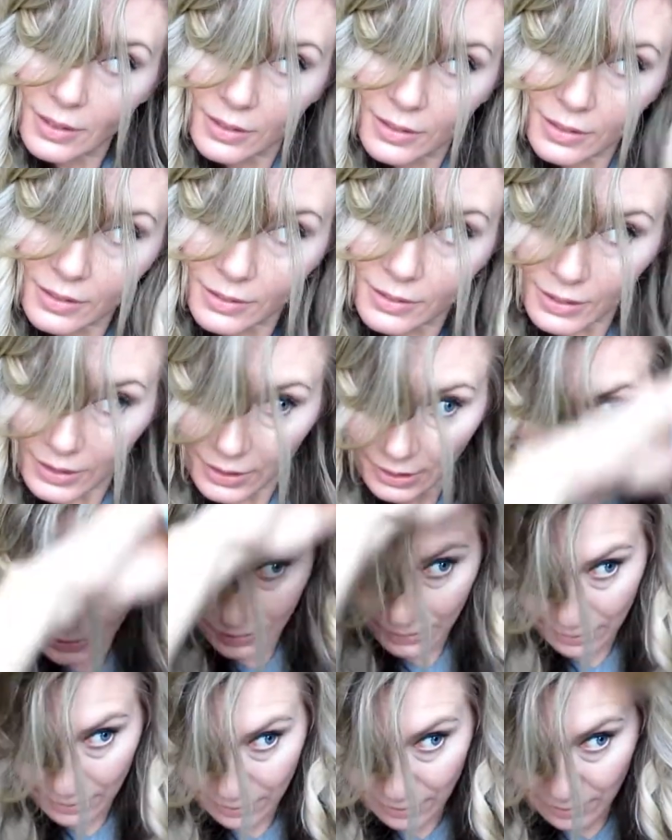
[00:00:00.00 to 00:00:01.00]
Okay.
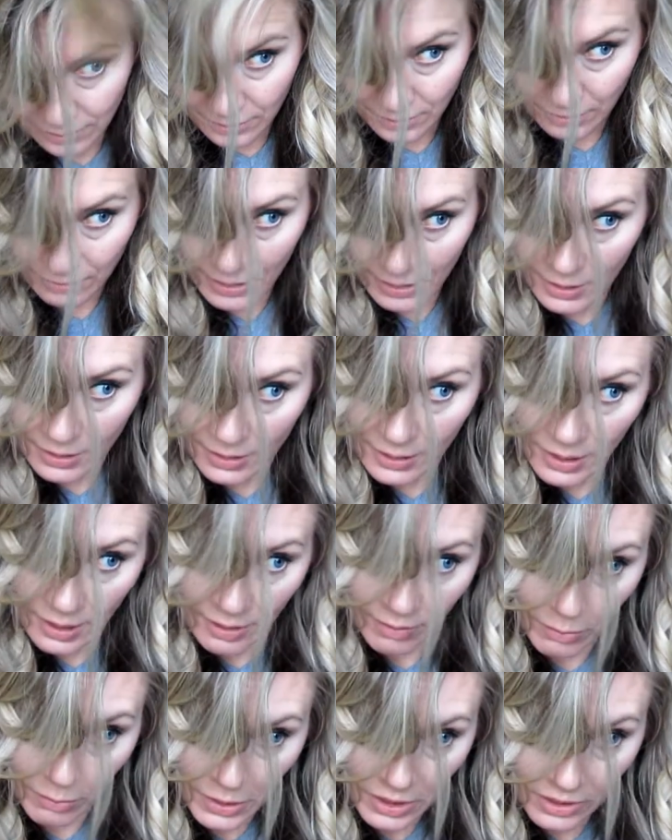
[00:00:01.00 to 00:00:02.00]
Oh, I didn't
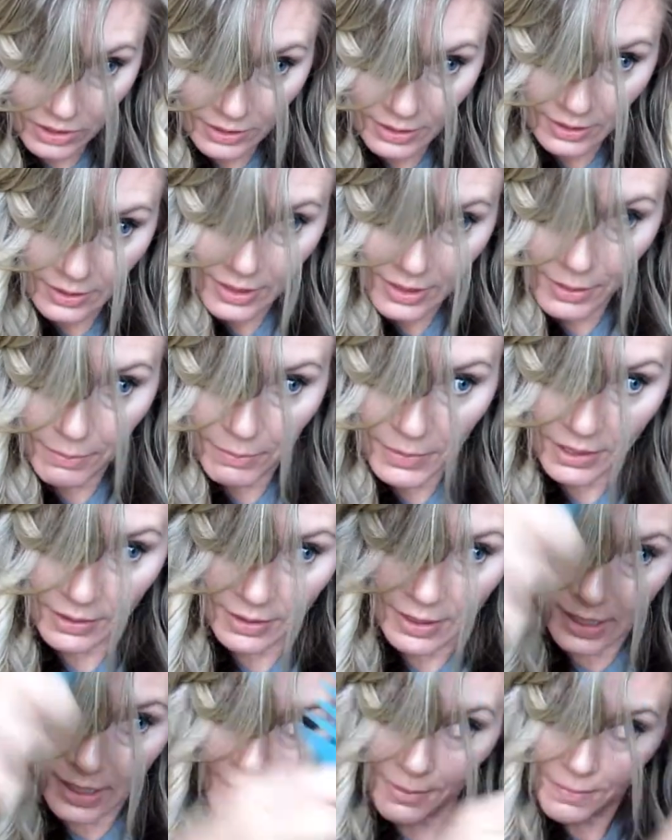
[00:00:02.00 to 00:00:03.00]
have much at the top there,
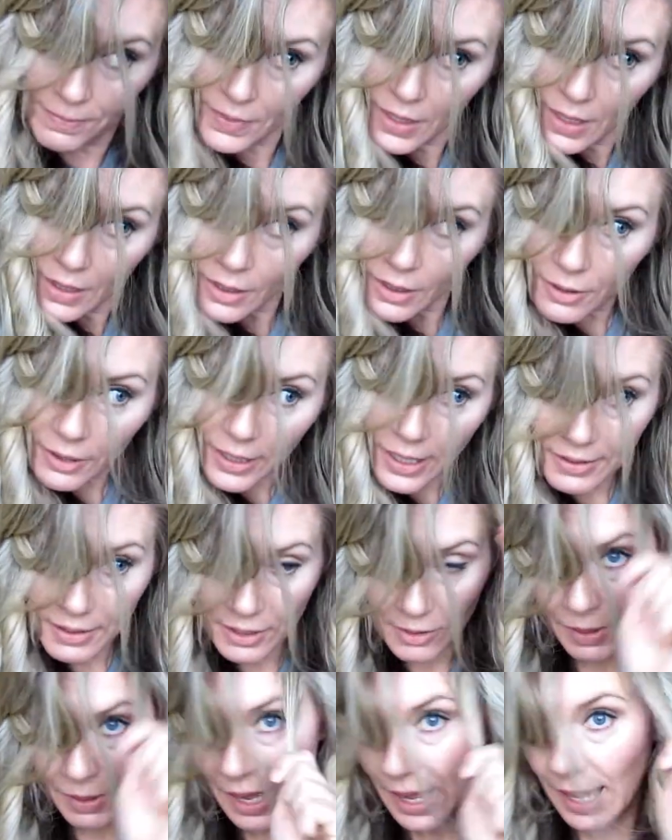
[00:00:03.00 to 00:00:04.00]
did I? Okay,
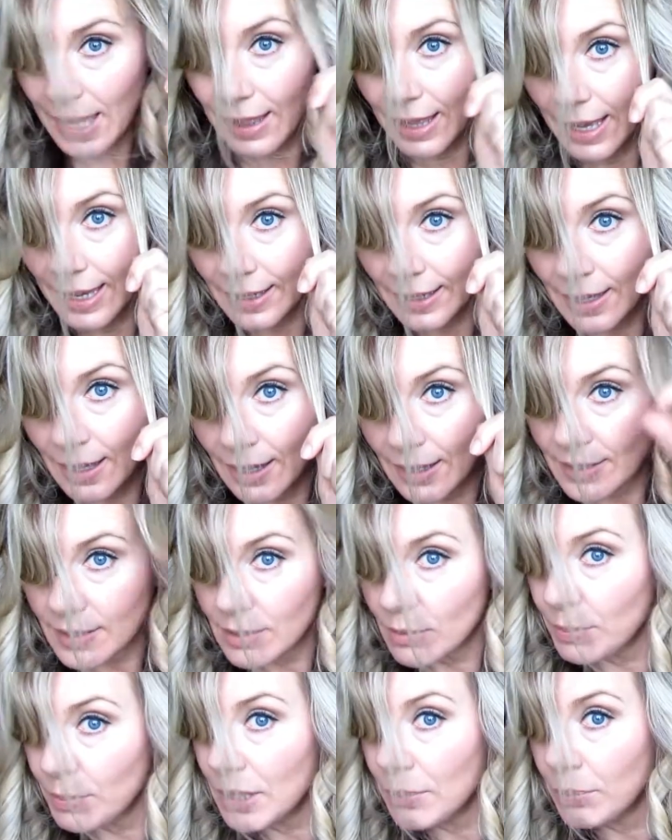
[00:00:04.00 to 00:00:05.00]
so I like,
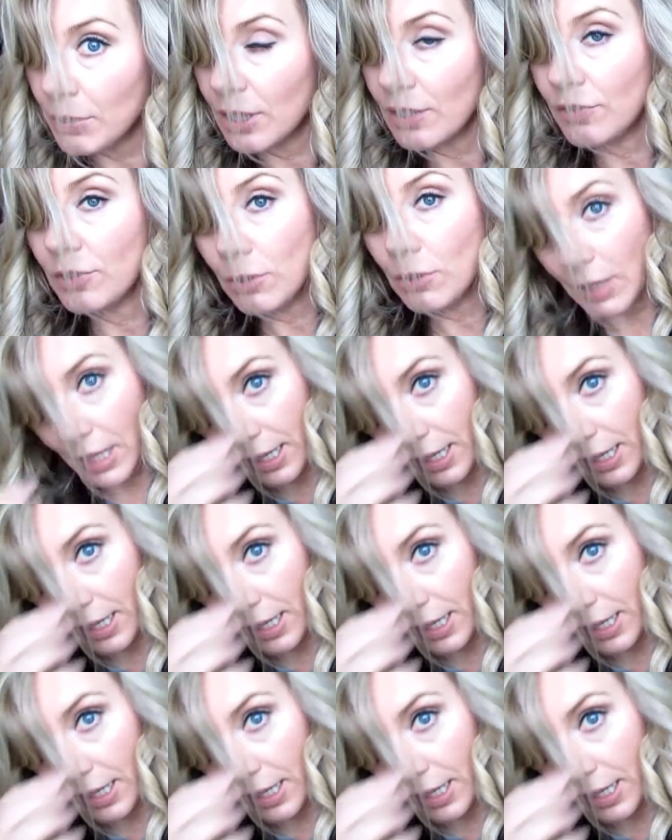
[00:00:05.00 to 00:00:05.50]
some people, if you